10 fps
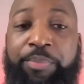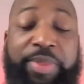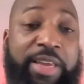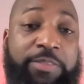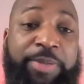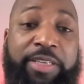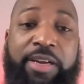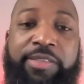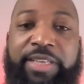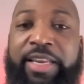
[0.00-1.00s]
but that's
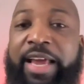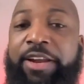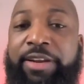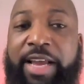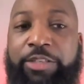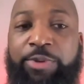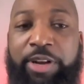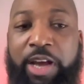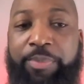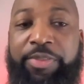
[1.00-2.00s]
because it had a nice run
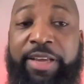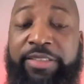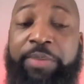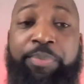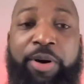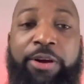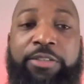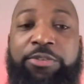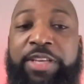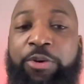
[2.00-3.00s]
up thanks in part
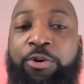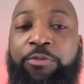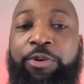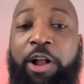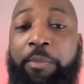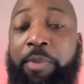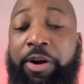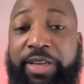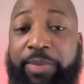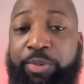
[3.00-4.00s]
to the overall
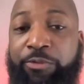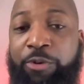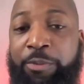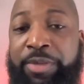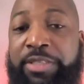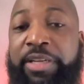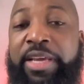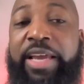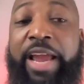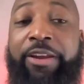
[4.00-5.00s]
market performance
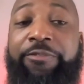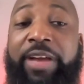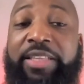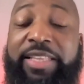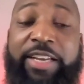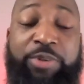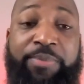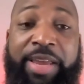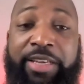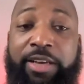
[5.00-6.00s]
and the fact that they
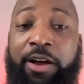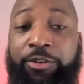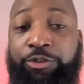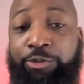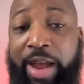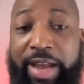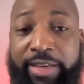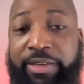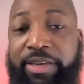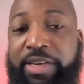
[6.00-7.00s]
remained on track.
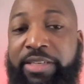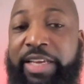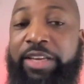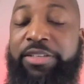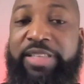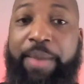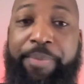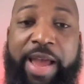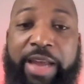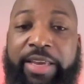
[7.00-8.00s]
Taking a step
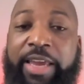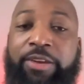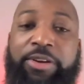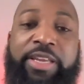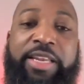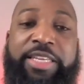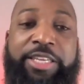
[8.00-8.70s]
back and looking at the